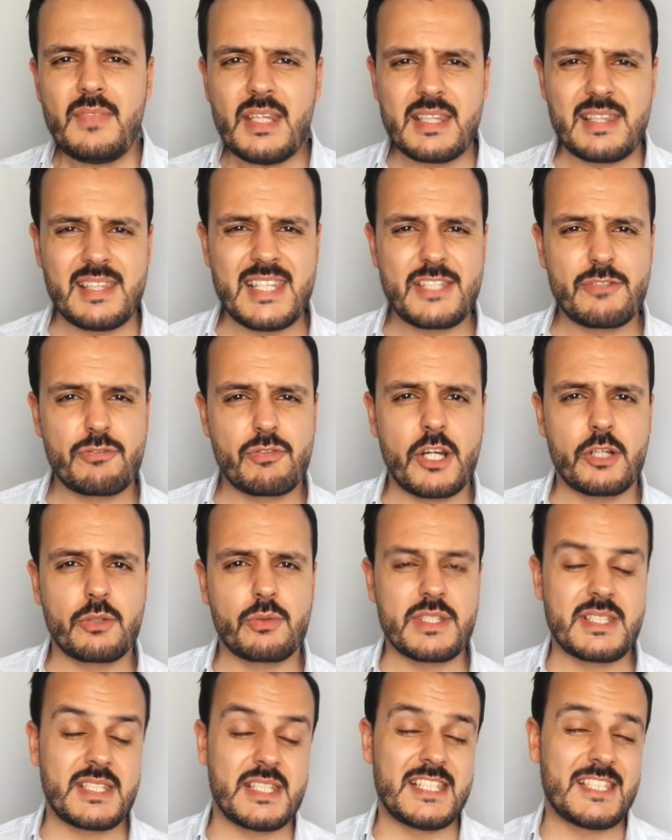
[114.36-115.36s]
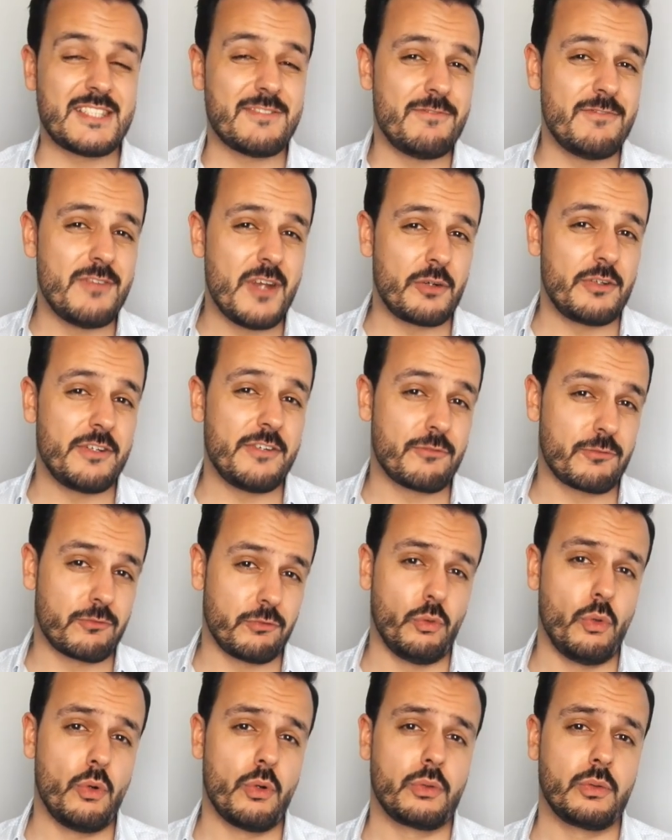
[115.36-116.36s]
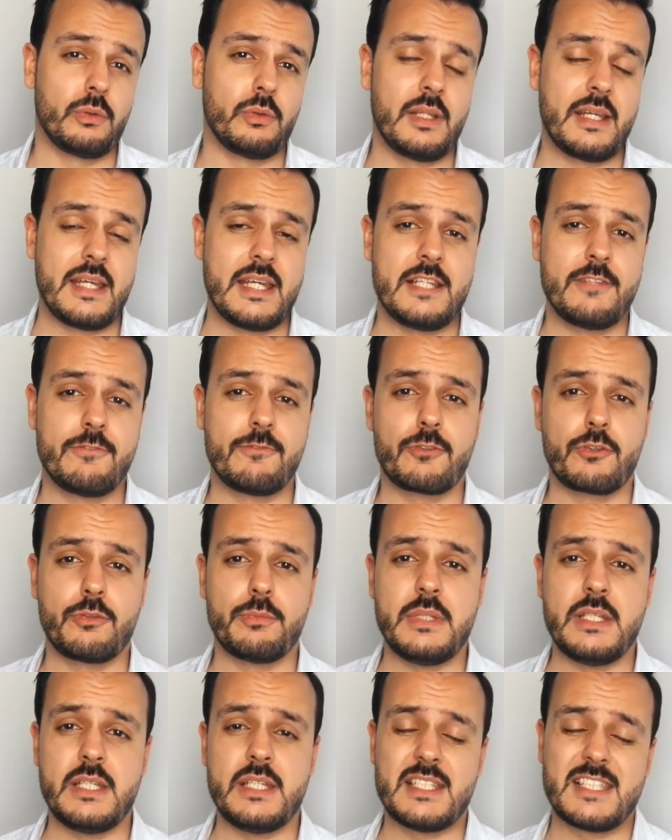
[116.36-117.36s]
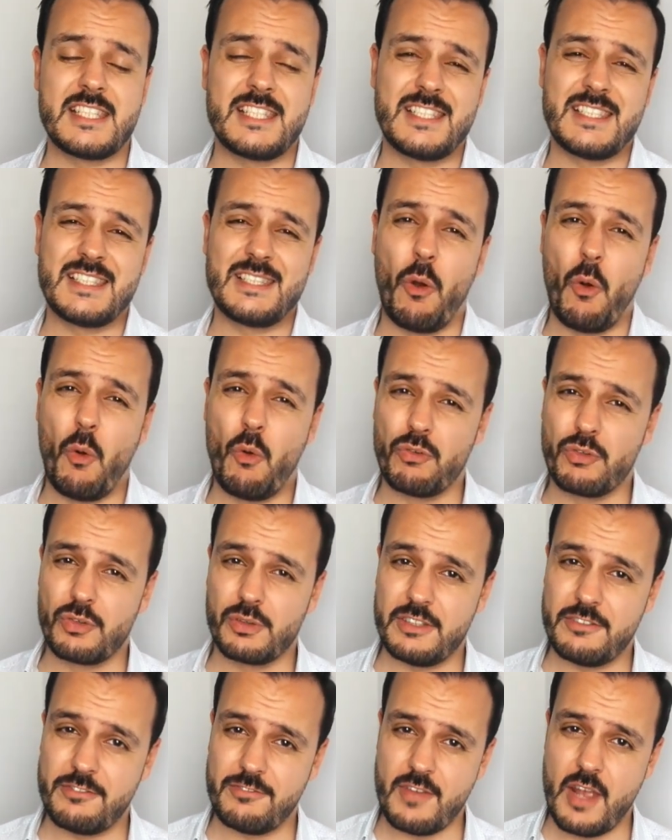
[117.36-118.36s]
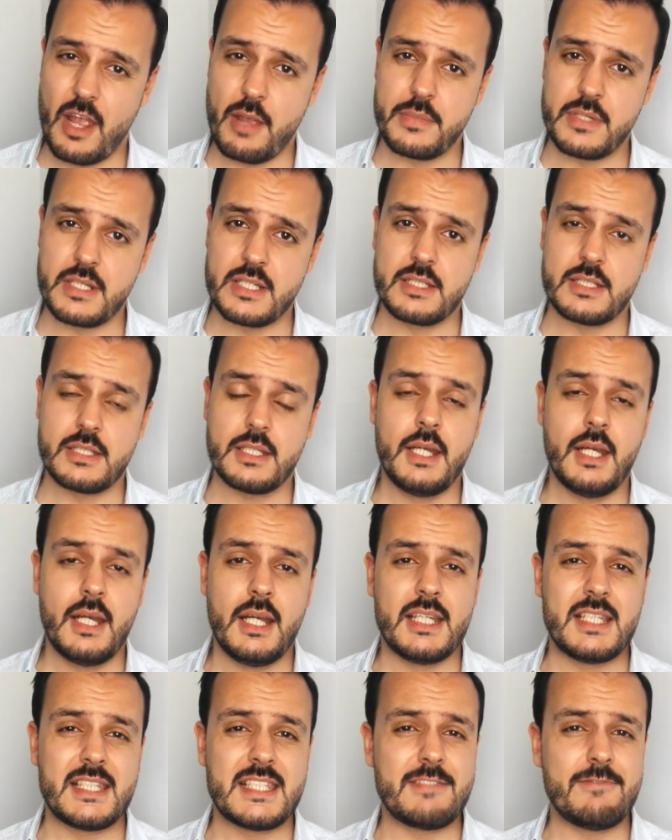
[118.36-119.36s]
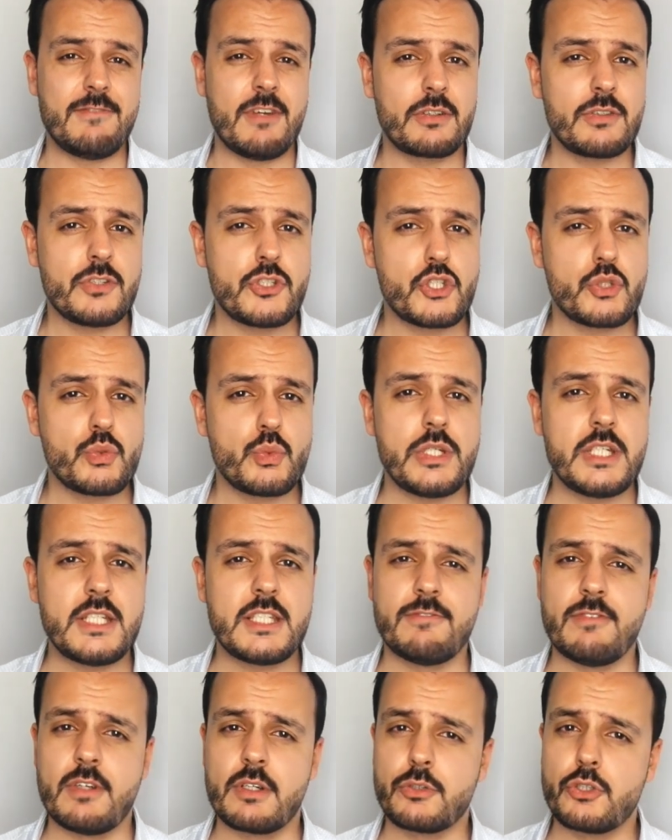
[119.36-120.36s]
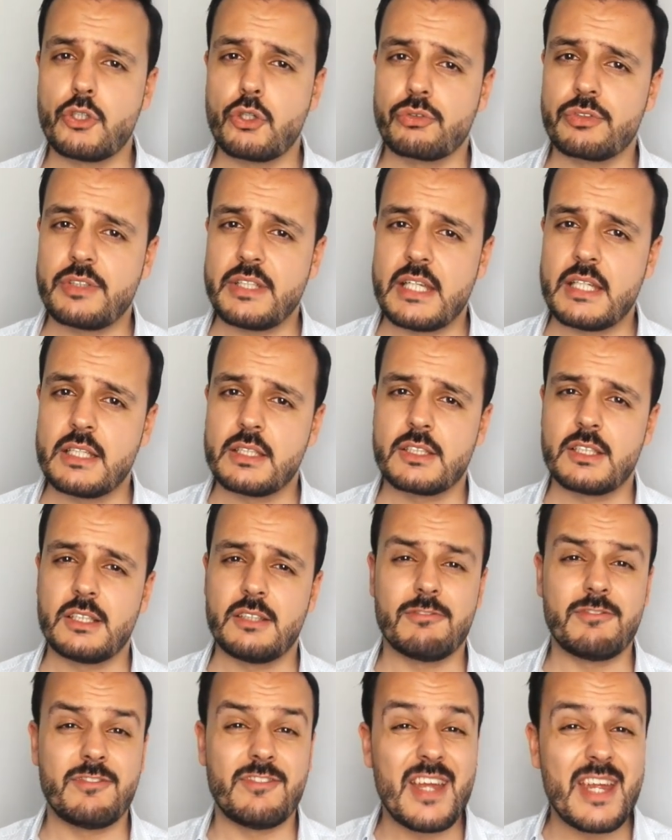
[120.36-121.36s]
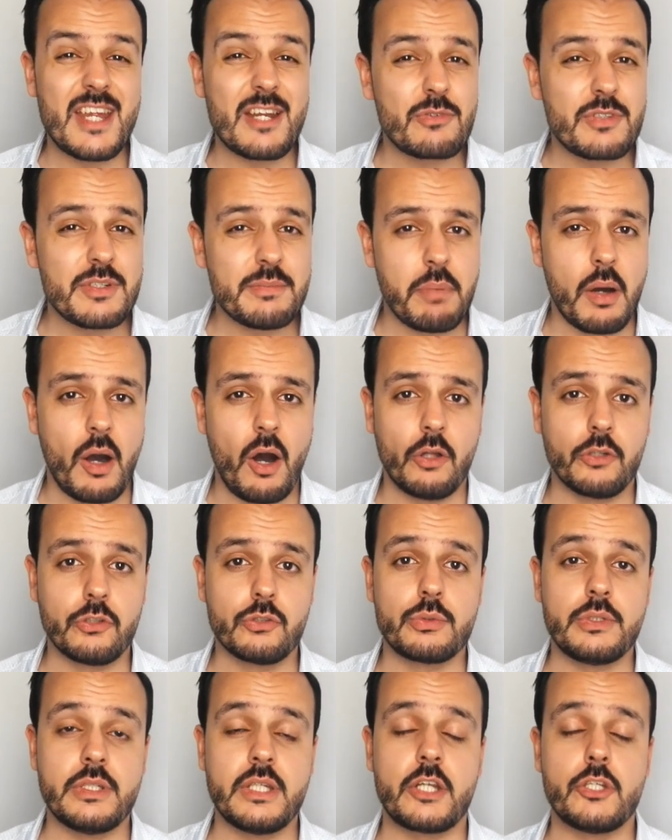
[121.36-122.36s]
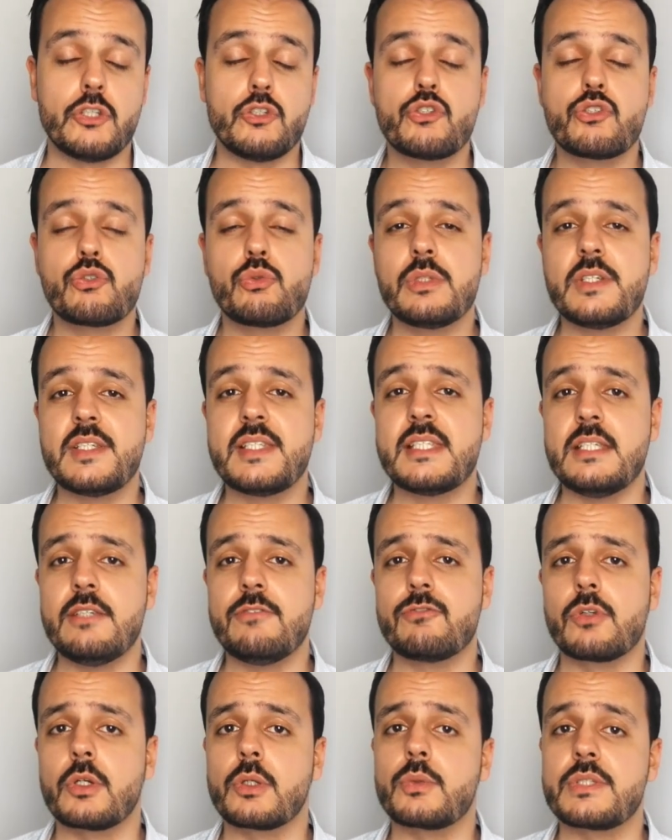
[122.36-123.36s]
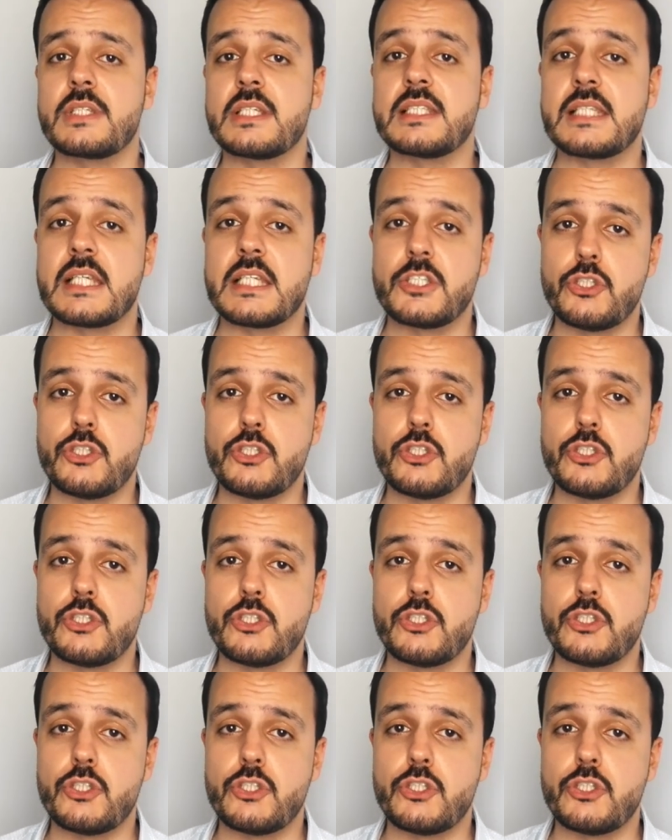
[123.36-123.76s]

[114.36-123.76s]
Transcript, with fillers: this fragrance, it's very floral, and for me it's overly feminine. It's very sweet, very oriental, very powdery. I usually see fragrances as